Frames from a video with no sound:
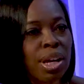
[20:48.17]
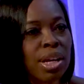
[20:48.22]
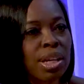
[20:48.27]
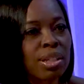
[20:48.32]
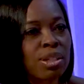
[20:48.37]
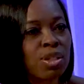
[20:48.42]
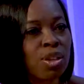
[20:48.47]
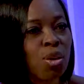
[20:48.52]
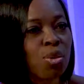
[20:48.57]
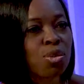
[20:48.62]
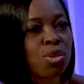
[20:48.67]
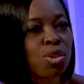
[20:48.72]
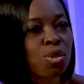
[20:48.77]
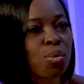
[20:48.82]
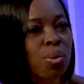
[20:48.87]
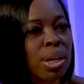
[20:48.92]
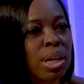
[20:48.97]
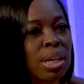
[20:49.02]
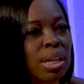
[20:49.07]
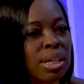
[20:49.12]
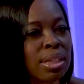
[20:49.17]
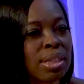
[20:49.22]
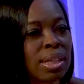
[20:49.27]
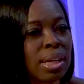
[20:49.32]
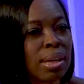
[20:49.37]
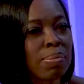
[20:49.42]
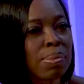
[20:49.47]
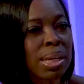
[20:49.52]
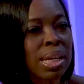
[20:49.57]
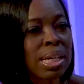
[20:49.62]
and don't do
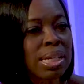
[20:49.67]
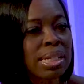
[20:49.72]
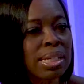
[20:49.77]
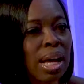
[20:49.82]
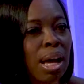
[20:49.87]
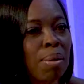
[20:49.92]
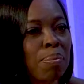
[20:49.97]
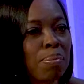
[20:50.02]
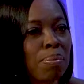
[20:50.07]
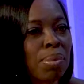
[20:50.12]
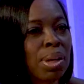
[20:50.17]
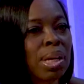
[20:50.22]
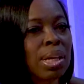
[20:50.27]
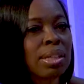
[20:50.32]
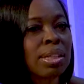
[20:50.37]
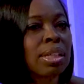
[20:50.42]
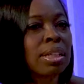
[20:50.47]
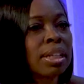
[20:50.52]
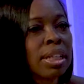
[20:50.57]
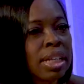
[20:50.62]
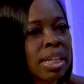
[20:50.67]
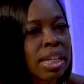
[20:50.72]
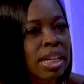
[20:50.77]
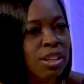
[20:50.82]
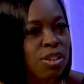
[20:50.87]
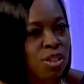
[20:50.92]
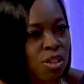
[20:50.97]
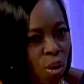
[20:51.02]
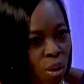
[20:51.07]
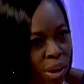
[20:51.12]
anything because I'm the leading
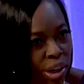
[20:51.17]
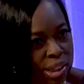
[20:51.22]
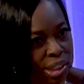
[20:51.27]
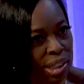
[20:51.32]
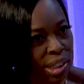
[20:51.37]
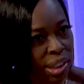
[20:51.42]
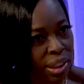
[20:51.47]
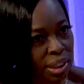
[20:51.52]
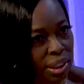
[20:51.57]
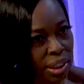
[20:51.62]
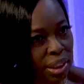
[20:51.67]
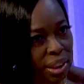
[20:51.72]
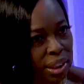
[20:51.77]
authority.